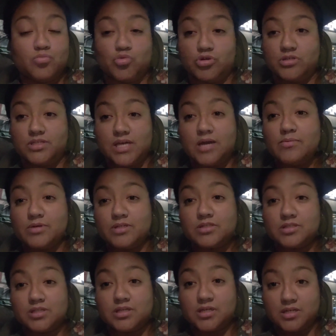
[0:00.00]
more
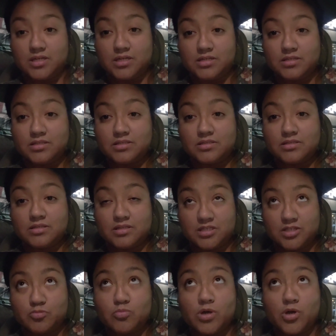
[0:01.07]
damaged than it is.
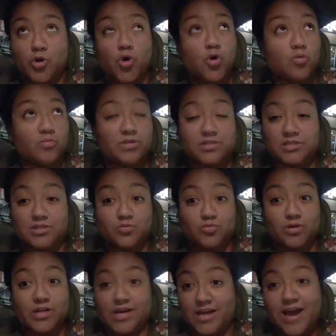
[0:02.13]
This is my home. This
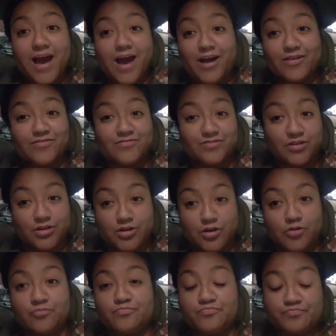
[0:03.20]
is what I have, you
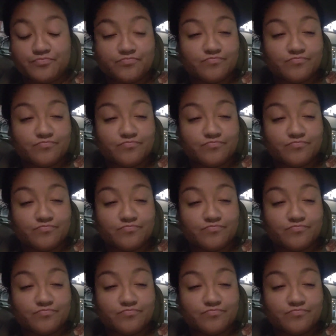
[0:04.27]
know.